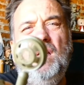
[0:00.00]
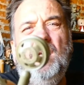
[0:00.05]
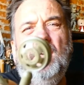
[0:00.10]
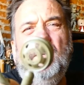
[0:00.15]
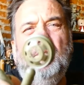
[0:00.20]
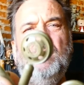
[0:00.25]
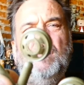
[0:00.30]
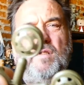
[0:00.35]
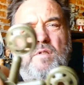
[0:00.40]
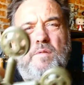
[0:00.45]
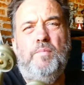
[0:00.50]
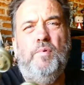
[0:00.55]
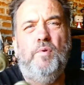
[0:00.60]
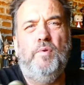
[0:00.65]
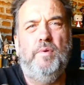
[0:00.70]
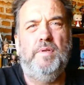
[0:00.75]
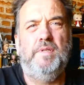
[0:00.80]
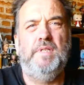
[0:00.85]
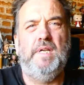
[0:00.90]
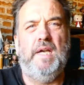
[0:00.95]

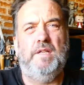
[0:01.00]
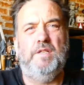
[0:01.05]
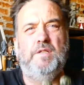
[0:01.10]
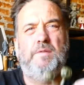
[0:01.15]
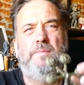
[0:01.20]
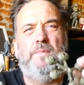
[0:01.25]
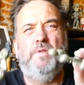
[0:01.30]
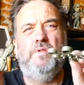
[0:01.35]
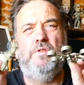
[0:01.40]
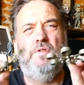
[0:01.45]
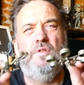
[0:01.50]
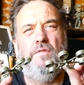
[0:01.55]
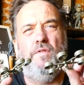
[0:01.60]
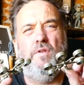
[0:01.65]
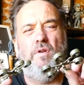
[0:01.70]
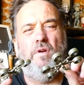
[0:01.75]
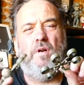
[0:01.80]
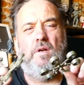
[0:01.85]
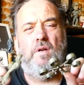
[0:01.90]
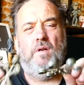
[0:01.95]
sprue attachments you've
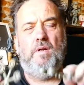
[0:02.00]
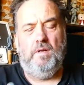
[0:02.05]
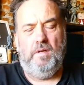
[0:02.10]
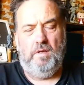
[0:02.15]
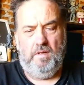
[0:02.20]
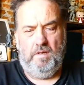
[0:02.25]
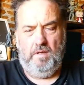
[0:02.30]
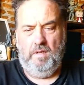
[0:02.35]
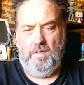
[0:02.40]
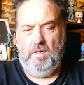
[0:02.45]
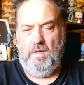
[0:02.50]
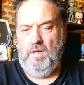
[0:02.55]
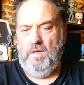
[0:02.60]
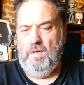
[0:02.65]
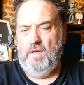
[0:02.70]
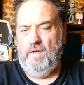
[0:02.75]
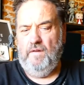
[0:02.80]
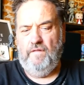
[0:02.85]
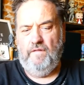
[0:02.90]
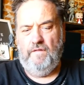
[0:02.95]
got to
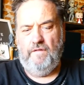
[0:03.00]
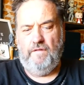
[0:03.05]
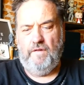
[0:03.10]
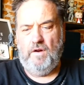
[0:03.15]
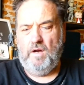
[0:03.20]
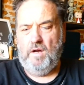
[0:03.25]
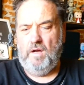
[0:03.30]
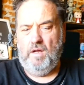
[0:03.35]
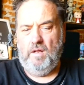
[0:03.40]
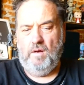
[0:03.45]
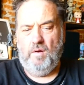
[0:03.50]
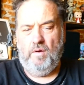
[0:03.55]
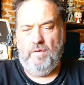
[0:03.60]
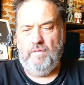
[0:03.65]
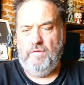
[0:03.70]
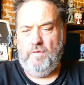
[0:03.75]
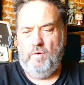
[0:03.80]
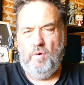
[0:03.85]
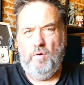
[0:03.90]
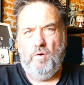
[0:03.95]
file
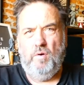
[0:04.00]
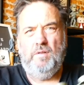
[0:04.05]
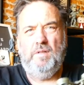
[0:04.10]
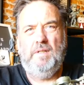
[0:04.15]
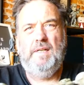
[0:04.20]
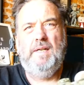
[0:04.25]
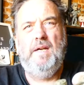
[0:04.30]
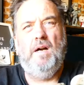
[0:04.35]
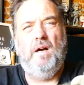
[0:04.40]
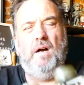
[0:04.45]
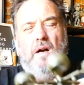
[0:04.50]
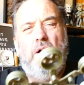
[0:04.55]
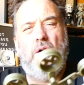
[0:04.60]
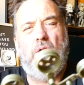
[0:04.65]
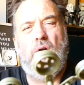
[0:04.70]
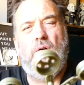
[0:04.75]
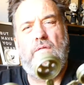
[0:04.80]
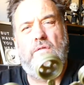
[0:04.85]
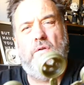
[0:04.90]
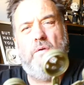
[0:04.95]
off or cut
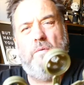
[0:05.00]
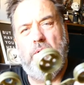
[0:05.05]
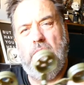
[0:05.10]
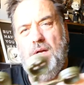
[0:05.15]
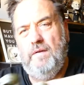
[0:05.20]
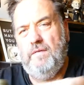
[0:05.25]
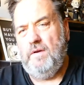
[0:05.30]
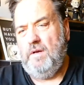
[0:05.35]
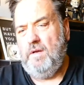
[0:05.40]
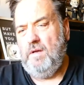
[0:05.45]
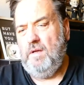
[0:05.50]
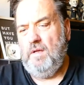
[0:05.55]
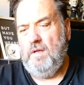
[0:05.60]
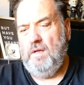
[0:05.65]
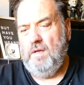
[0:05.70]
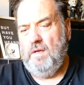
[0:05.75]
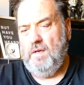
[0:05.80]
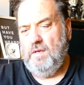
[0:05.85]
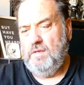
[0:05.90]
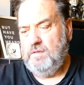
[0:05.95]
off or whatever.
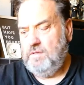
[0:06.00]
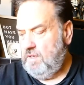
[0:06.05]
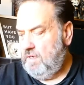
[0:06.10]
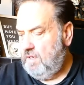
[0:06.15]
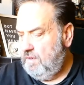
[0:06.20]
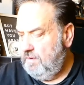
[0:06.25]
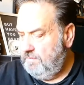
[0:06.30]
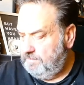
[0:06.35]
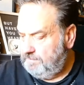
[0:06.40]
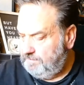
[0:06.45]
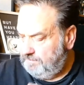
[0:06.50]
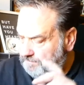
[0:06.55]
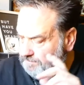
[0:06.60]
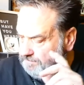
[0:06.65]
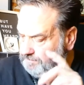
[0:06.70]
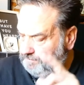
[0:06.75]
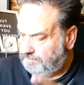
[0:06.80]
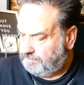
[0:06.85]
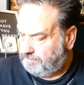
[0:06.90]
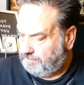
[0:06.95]
So,
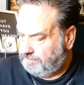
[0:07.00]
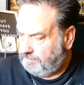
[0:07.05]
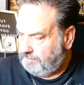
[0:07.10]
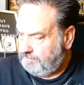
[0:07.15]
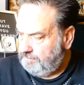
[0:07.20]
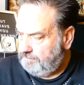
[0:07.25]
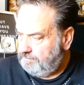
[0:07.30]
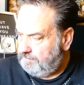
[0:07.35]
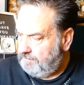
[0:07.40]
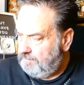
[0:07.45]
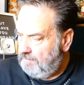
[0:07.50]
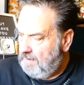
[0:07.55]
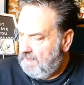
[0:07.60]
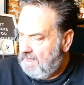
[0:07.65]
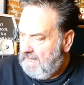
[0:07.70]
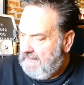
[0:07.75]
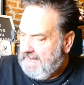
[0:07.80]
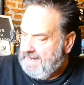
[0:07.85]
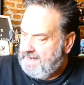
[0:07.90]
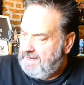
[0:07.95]

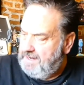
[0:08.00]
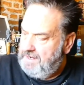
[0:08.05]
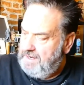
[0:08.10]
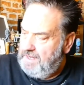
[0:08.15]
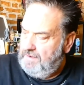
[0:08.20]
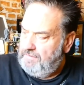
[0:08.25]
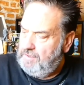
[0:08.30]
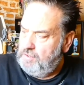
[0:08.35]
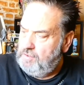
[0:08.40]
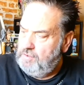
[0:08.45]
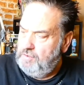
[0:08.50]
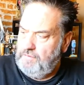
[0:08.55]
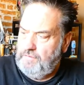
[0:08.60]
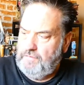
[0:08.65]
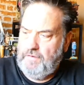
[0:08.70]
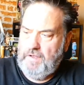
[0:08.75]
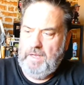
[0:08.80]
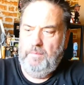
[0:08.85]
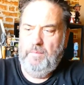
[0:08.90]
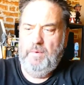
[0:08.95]
and another good
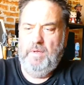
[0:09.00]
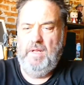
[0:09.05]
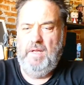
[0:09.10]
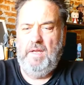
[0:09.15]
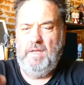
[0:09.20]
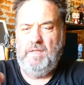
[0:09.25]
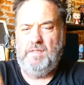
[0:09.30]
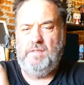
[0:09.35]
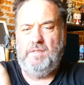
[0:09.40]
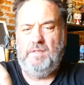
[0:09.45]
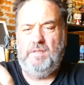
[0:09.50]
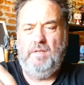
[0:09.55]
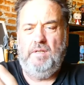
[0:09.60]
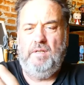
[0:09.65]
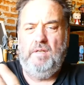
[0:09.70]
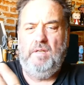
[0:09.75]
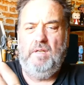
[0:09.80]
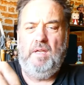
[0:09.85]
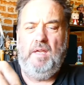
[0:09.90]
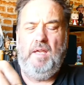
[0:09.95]
thing with this
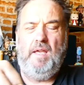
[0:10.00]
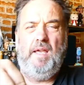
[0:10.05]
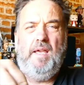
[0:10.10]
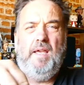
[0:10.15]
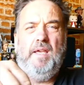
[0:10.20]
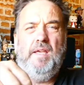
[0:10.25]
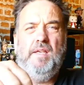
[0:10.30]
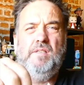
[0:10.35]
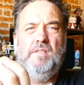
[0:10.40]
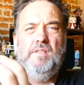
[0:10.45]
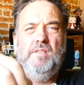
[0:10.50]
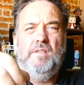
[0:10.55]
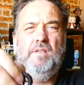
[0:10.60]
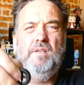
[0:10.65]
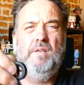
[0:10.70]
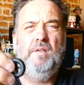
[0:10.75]
is